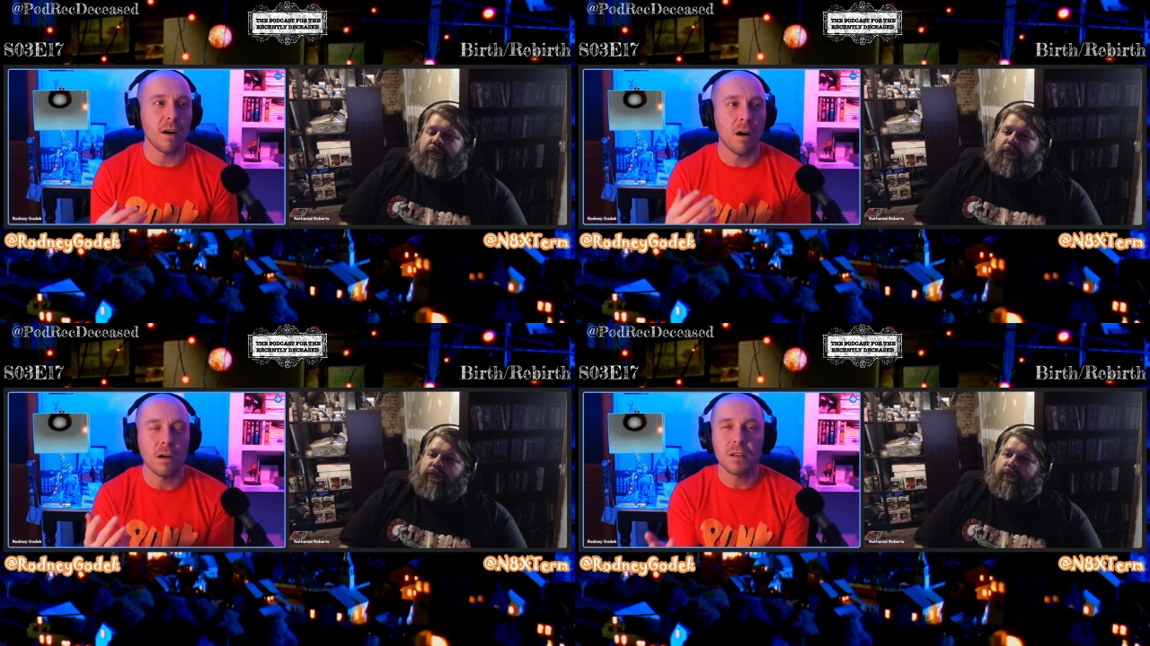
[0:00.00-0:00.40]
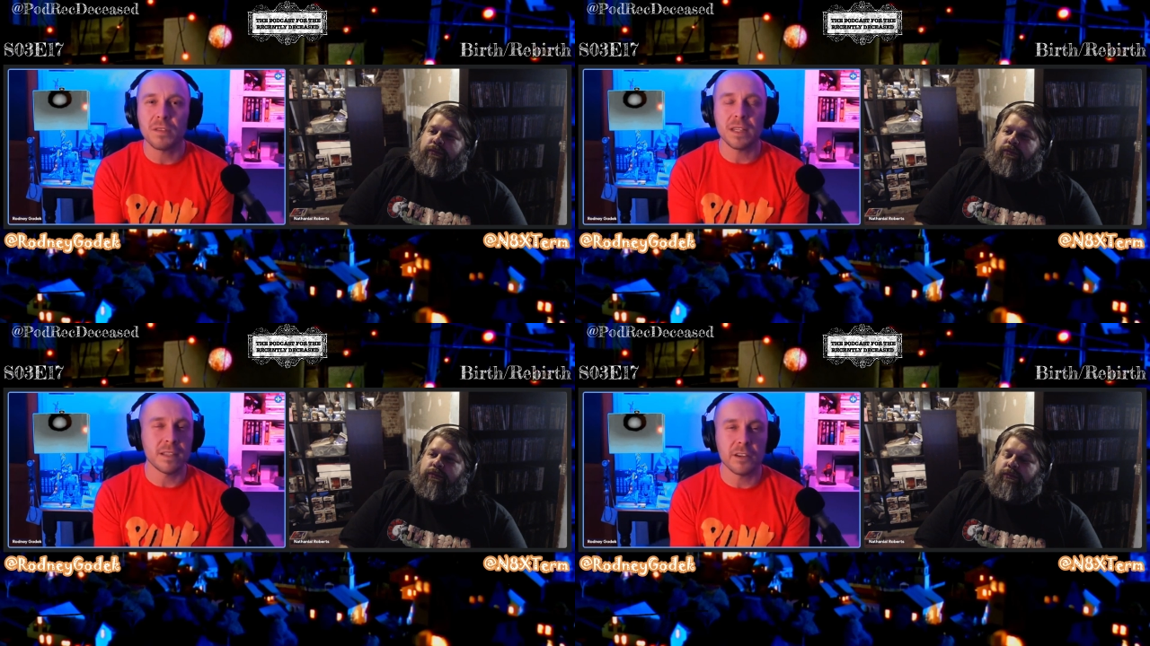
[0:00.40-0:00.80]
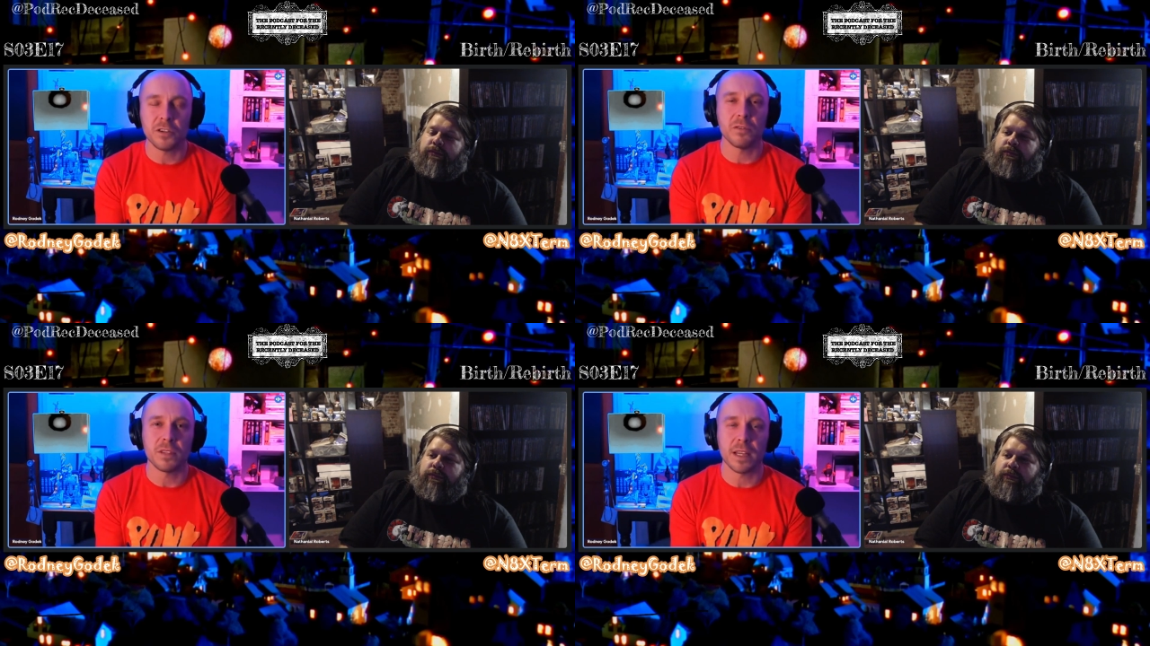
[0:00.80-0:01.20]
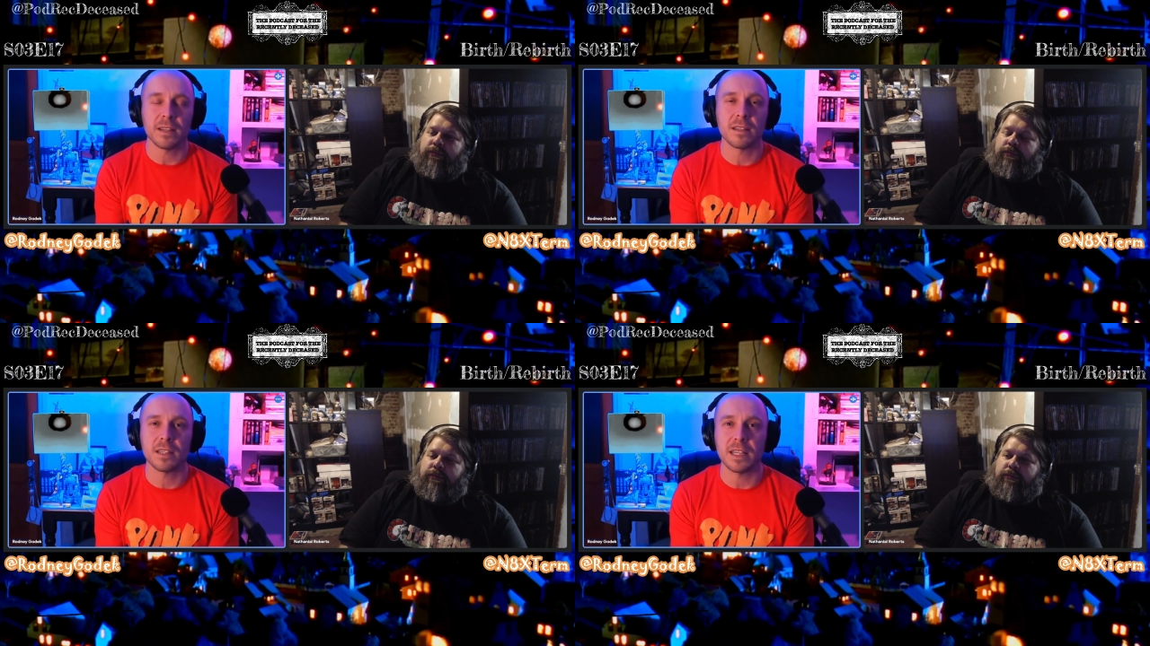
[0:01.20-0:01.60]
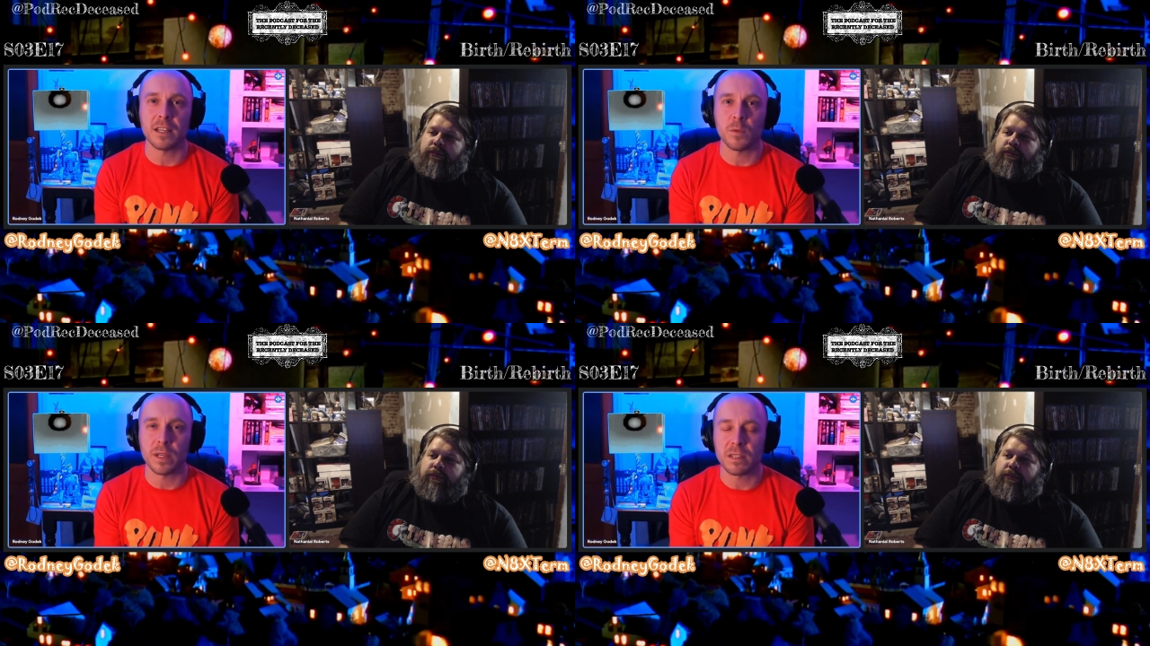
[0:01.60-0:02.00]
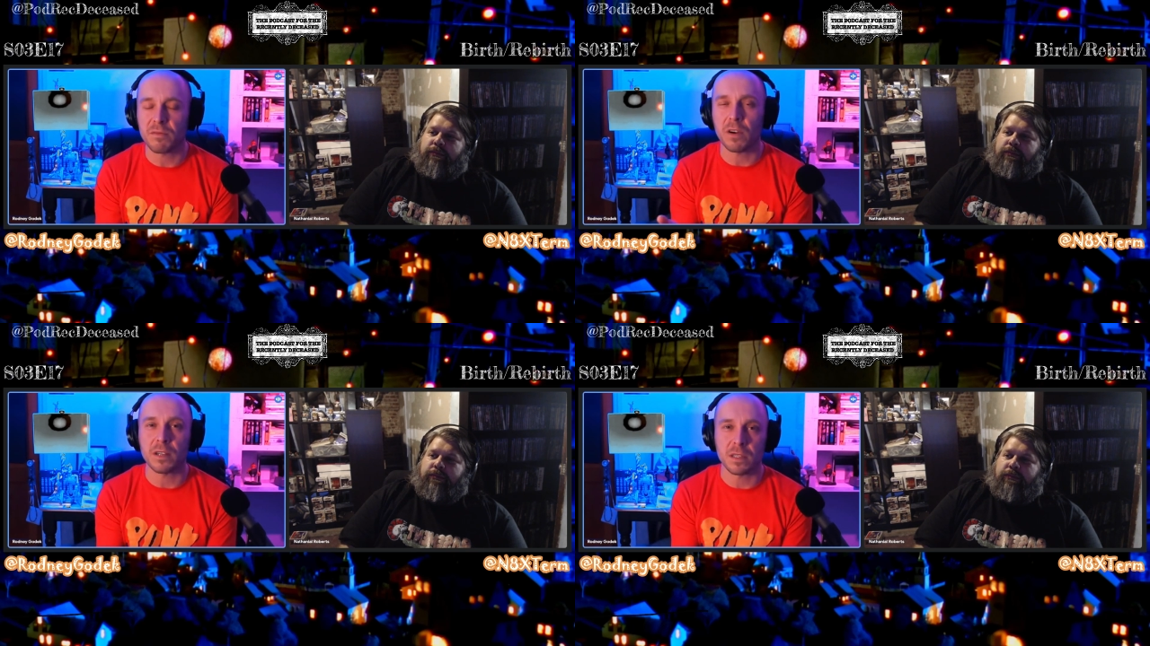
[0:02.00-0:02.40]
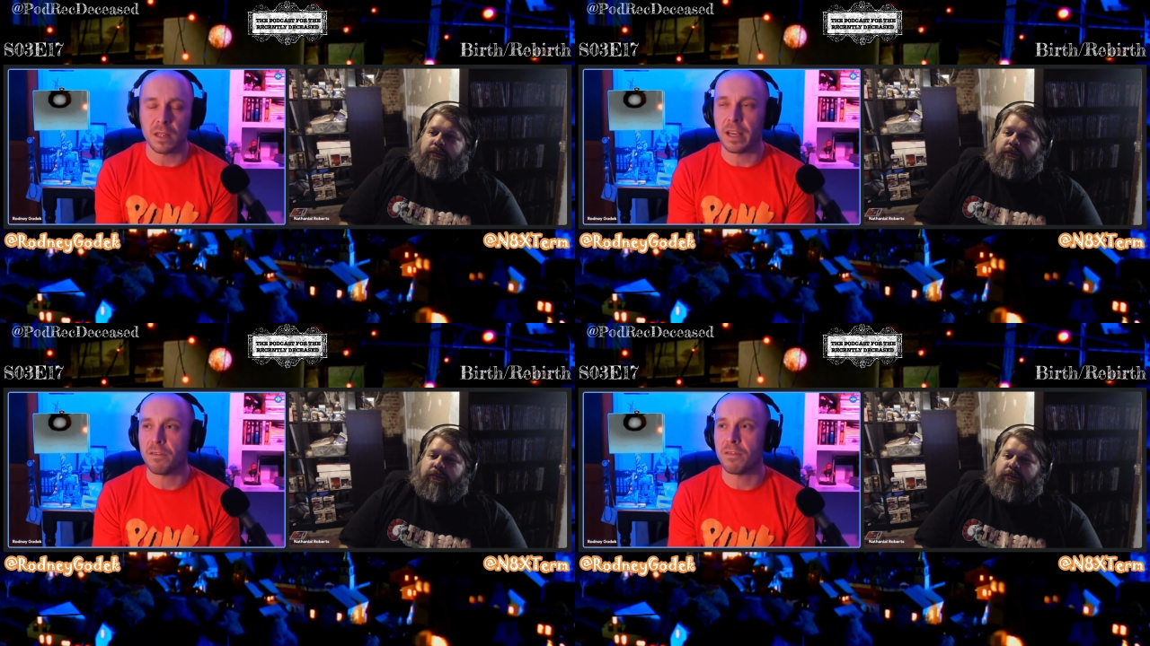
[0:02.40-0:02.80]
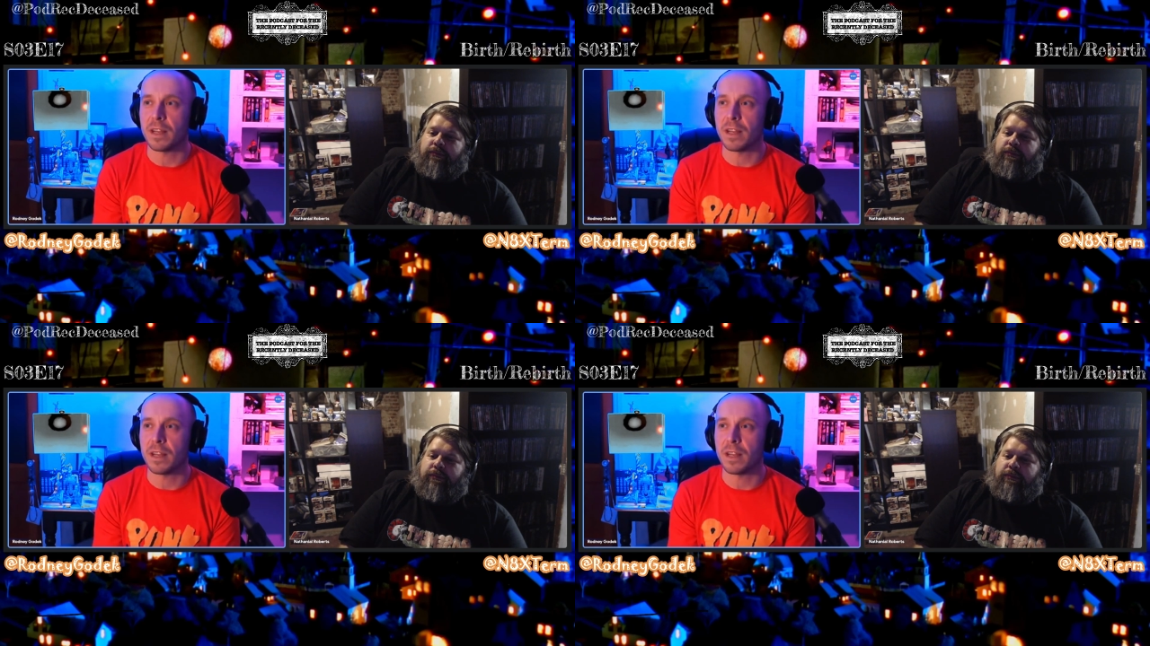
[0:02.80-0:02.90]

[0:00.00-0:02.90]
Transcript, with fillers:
Speaker 1: all of these issues that it's dealing with as far as life